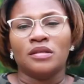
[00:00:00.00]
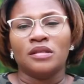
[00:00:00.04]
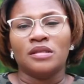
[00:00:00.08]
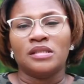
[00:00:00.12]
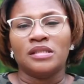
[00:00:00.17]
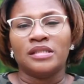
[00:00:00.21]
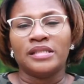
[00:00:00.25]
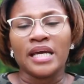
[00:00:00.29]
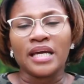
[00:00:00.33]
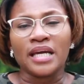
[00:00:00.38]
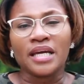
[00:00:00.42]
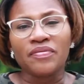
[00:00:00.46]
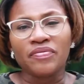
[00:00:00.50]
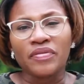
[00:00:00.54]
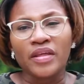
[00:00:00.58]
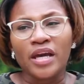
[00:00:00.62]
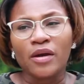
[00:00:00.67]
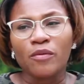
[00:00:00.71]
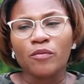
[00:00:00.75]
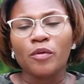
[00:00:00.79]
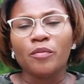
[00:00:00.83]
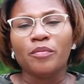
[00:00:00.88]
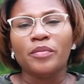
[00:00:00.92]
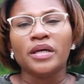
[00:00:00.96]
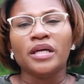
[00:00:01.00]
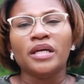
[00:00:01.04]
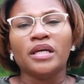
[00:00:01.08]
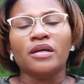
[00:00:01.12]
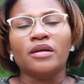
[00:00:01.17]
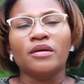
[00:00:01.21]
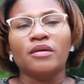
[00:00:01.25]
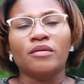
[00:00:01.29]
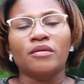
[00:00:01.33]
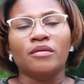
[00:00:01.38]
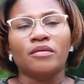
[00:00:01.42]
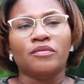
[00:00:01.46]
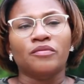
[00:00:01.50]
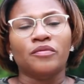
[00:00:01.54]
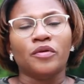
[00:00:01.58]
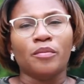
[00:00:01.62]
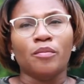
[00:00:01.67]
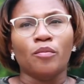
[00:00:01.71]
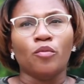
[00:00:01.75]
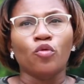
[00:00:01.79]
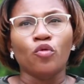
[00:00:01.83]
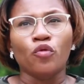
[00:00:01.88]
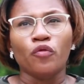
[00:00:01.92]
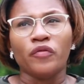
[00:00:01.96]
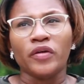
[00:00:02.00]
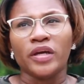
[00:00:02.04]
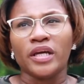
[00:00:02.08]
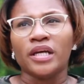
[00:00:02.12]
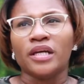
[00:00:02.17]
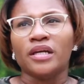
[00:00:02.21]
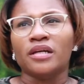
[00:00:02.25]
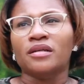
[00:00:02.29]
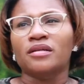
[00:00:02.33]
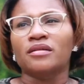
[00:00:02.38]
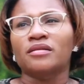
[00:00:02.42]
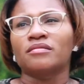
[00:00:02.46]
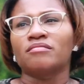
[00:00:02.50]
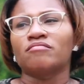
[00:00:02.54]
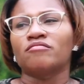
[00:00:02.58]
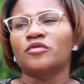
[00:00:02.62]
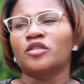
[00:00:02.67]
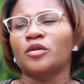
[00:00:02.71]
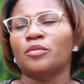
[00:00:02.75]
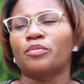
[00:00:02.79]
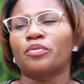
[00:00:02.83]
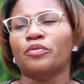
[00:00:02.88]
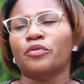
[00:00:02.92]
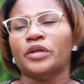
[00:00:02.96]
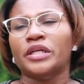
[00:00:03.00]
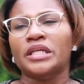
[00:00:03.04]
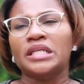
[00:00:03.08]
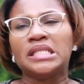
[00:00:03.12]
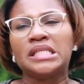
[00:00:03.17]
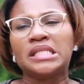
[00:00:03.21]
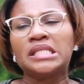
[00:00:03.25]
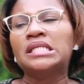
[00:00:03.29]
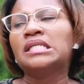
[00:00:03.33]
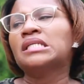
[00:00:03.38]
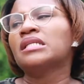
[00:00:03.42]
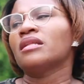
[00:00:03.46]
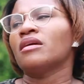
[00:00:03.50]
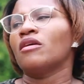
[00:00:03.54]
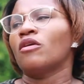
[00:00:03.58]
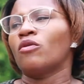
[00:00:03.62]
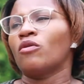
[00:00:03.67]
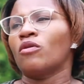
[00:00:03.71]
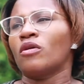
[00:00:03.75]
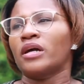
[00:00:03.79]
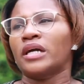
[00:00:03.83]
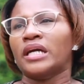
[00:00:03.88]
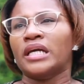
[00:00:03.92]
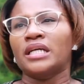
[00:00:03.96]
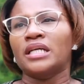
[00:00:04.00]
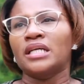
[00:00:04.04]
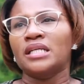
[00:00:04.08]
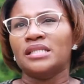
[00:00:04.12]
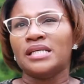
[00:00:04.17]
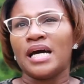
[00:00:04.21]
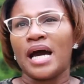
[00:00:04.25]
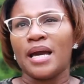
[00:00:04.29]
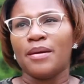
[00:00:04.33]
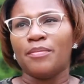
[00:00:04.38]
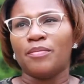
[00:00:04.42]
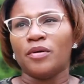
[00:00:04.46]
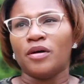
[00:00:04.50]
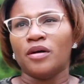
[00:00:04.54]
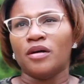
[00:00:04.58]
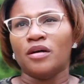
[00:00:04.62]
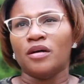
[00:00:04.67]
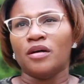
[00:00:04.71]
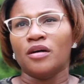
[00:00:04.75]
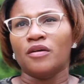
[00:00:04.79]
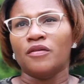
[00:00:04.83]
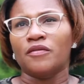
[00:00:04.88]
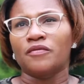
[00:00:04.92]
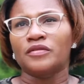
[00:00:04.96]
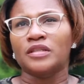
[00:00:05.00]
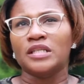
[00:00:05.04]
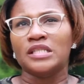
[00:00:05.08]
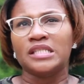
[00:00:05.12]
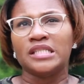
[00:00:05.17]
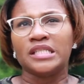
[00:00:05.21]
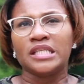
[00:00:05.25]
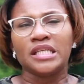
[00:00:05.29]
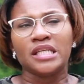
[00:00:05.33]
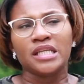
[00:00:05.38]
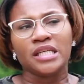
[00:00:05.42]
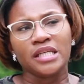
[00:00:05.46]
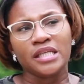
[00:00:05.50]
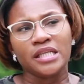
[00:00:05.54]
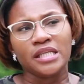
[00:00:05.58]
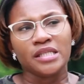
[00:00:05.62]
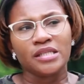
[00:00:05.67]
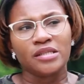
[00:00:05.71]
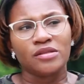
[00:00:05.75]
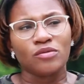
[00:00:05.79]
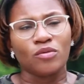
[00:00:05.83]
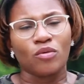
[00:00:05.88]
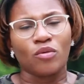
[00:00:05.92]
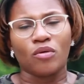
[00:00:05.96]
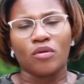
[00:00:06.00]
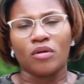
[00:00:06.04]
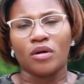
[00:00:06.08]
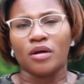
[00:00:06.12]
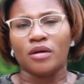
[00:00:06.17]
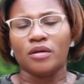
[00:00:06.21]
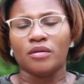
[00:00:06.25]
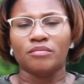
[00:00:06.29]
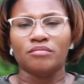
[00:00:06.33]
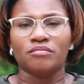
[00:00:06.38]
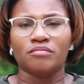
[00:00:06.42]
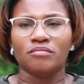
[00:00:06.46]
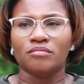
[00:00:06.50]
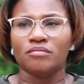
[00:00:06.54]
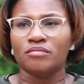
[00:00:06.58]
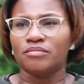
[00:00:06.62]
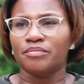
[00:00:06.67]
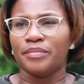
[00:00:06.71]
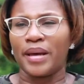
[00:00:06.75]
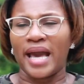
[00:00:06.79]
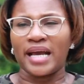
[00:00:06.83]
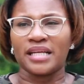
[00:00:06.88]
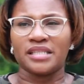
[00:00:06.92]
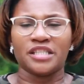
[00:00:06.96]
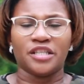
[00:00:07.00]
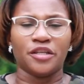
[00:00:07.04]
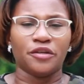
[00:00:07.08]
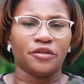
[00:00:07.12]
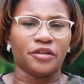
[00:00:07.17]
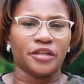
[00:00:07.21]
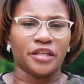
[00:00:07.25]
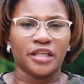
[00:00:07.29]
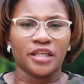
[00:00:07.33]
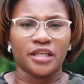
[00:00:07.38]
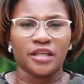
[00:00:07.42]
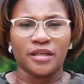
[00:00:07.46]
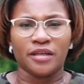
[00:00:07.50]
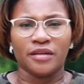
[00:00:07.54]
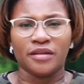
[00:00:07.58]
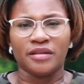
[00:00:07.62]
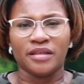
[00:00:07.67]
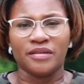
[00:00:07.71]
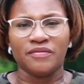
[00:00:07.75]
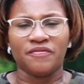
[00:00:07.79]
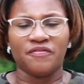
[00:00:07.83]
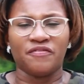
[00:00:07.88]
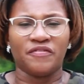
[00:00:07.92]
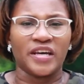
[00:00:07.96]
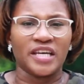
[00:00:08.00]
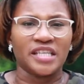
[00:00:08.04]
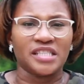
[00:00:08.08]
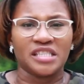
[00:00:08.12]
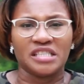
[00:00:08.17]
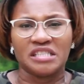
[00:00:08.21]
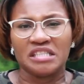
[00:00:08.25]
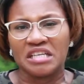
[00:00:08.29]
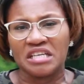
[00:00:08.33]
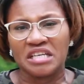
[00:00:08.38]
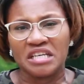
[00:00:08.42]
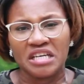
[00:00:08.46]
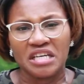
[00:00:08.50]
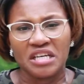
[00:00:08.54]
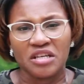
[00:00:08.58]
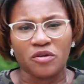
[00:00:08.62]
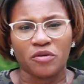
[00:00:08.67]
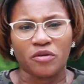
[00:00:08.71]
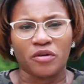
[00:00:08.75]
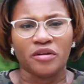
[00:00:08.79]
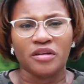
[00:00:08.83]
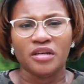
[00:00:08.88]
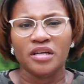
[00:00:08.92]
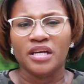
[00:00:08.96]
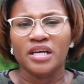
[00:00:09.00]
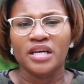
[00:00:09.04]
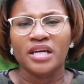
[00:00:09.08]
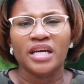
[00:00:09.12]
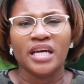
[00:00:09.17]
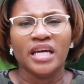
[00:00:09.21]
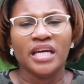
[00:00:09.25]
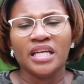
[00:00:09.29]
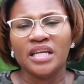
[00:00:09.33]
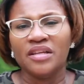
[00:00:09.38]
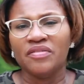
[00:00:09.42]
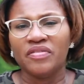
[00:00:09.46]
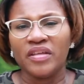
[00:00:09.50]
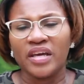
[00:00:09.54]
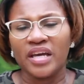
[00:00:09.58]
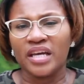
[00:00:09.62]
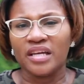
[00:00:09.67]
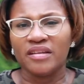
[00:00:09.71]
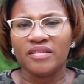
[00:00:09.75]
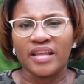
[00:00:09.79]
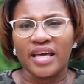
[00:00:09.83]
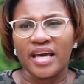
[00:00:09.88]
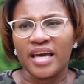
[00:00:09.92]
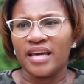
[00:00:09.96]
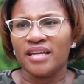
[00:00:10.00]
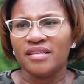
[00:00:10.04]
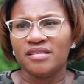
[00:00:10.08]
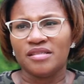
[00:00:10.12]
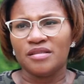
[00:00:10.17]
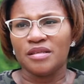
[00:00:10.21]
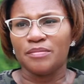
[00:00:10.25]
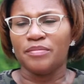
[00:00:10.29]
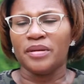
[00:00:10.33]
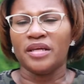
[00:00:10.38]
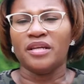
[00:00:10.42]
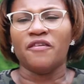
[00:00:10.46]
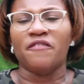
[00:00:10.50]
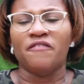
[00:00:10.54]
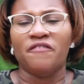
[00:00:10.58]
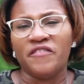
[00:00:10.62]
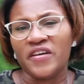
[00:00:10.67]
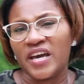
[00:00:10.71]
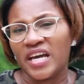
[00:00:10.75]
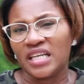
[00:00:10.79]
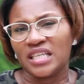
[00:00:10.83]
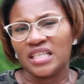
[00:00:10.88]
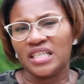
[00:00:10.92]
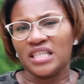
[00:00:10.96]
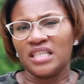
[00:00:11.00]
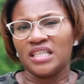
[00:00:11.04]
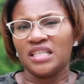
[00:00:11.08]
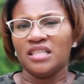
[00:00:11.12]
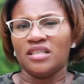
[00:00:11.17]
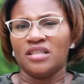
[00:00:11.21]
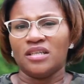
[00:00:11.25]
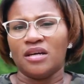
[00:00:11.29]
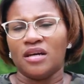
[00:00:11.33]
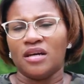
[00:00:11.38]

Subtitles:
Second thing would be removing debris or any type of disease or bacteria infested or anything that's been affected